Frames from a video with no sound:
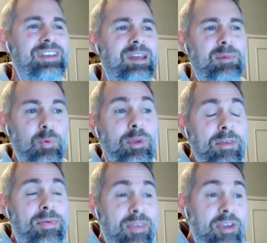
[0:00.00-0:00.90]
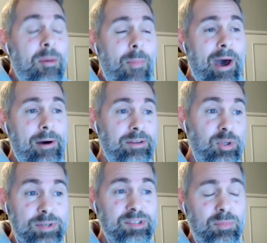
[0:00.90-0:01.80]
I mean, really think about
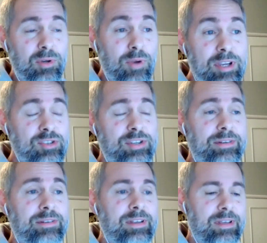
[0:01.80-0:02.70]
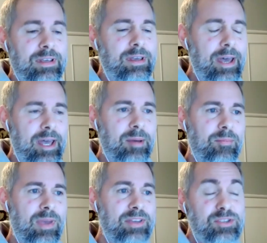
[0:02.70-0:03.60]
U.S. immigration
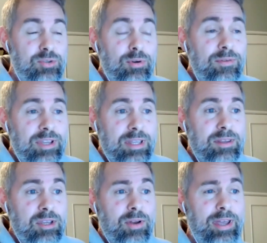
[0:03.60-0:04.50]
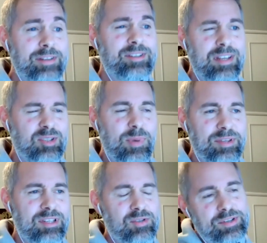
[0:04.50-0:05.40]
um, as serving the United States'
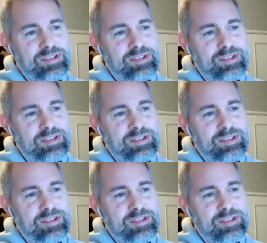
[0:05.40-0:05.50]
best interest.